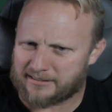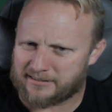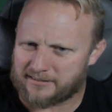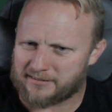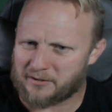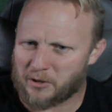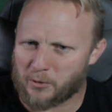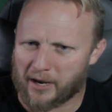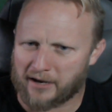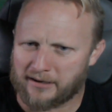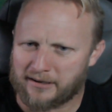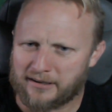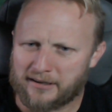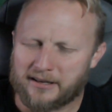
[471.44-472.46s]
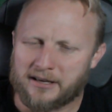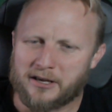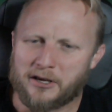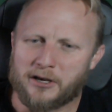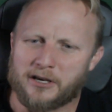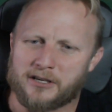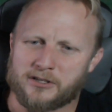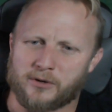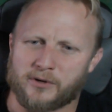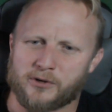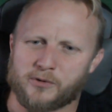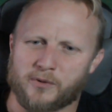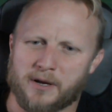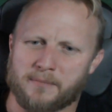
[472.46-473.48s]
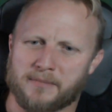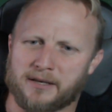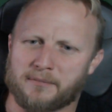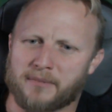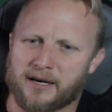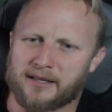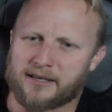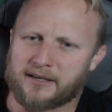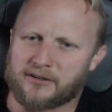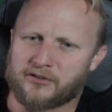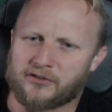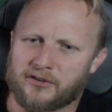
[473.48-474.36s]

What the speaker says: Okay? So here's what I mean by this.